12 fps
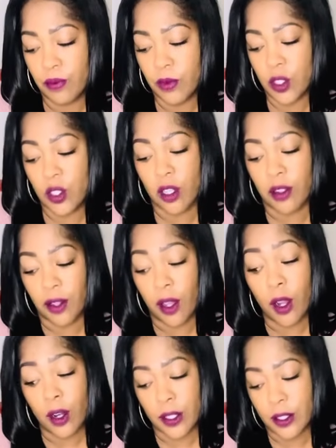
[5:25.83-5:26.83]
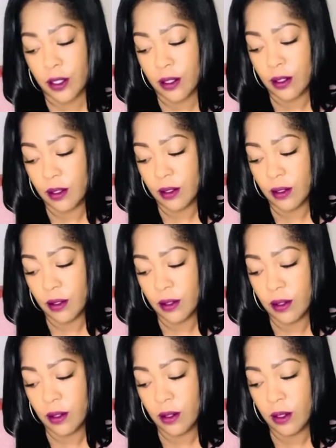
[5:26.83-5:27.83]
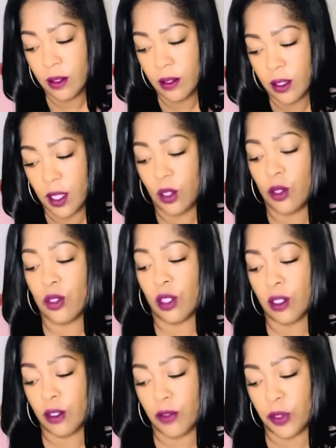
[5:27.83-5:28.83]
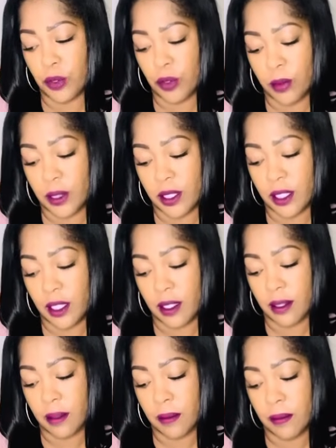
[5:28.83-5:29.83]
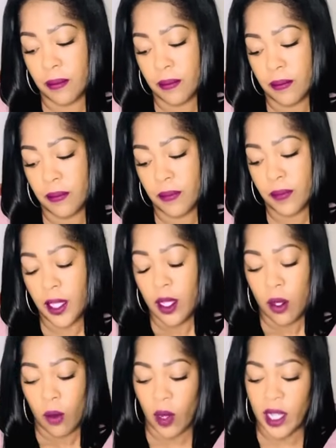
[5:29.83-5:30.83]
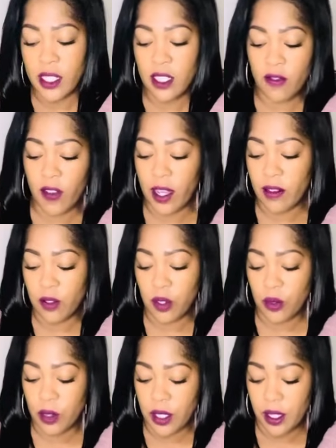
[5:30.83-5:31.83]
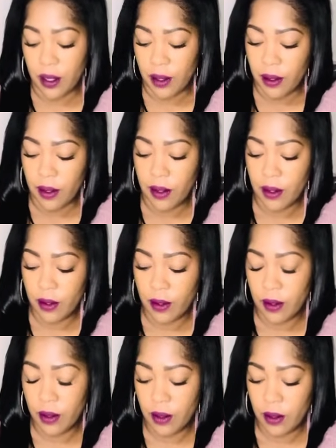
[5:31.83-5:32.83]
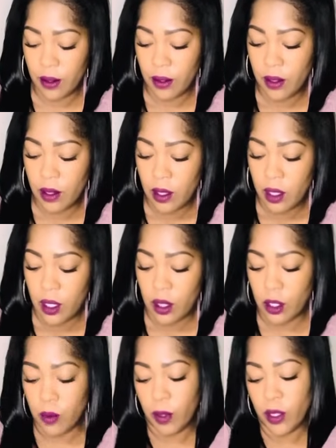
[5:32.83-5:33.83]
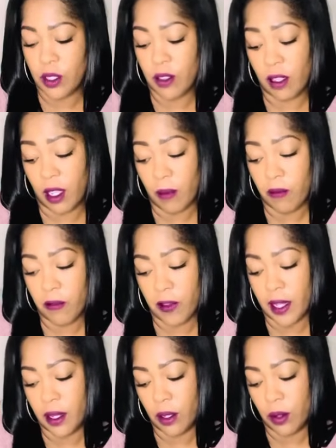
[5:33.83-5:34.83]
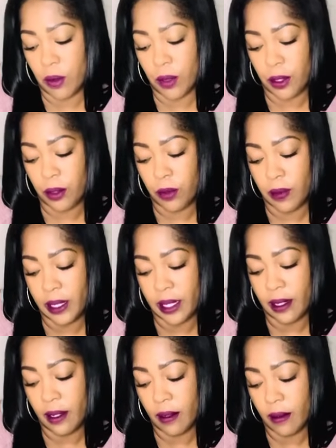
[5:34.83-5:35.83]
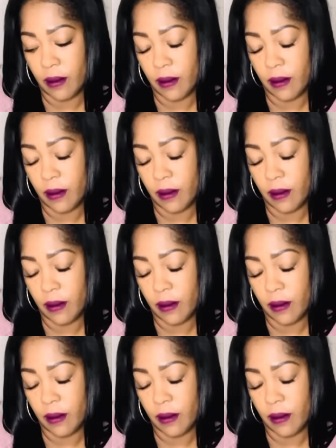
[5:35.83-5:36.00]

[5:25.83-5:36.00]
saw their heart and you saw the vulnerability in them. Why is this Five of Swords here? This person kept fighting you on a new beginning.